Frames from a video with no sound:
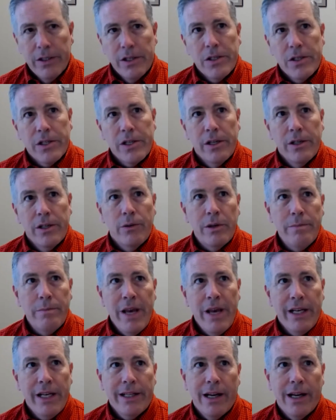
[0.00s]
So we
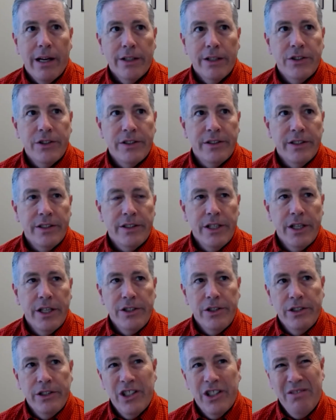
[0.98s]
made a conscious
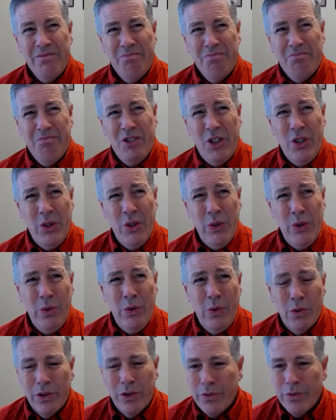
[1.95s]
decision just
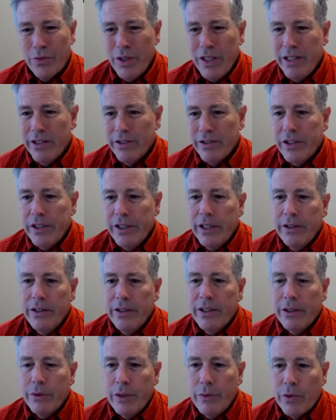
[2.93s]
2 or 3 years
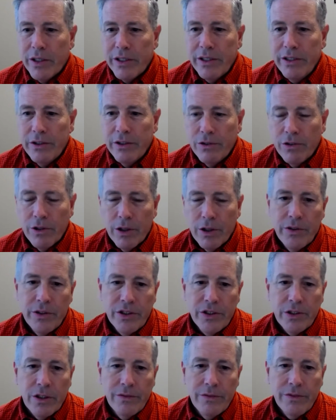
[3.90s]
ago that we wanted to grow the
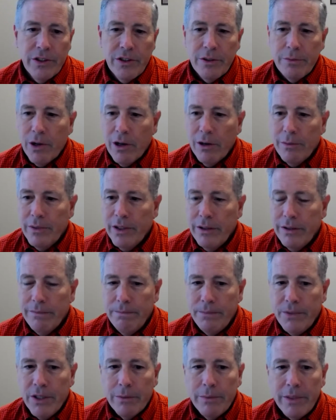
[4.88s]
service department,
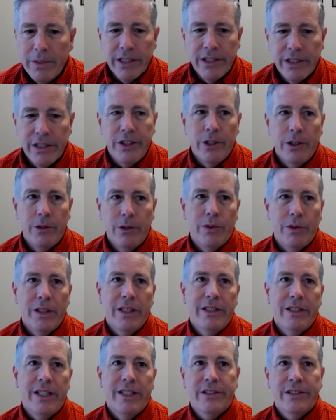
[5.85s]
because you don't want
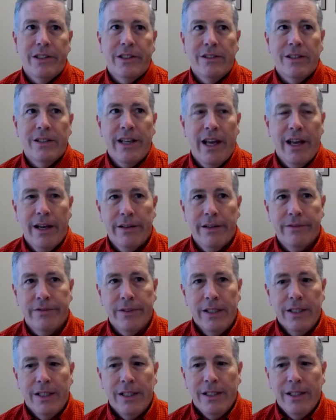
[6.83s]
to necessarily have
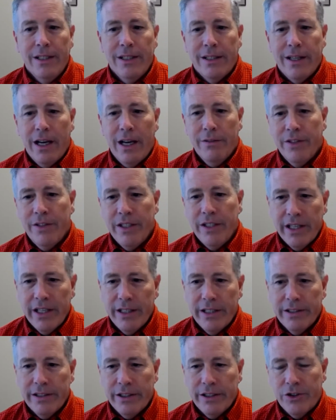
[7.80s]
everything
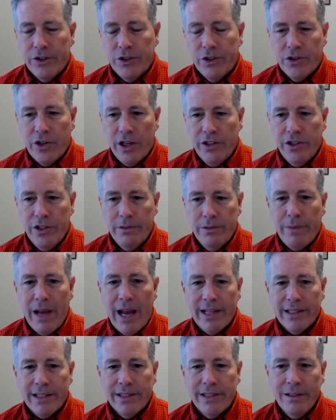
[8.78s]
in the construction
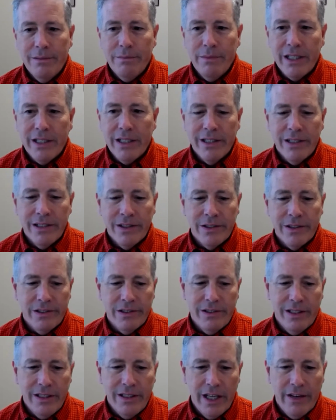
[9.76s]
basket, because
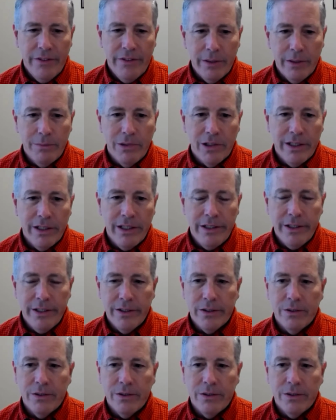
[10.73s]
inevitably,